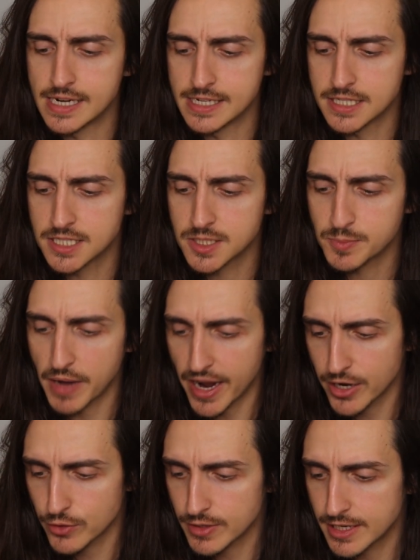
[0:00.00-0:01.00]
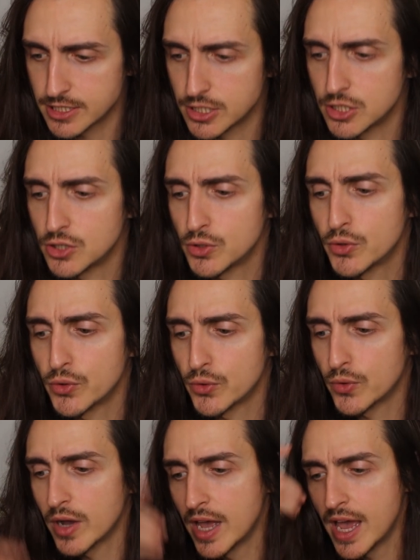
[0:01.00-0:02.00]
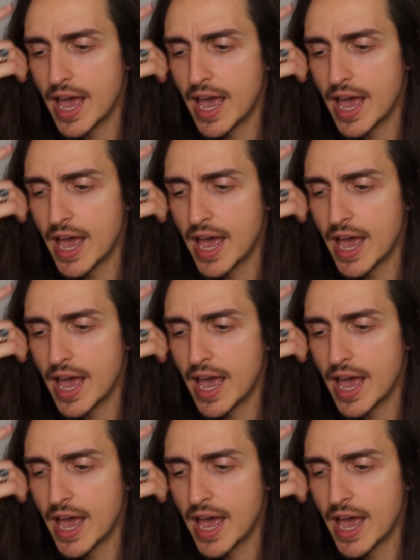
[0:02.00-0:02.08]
and inspiring to you,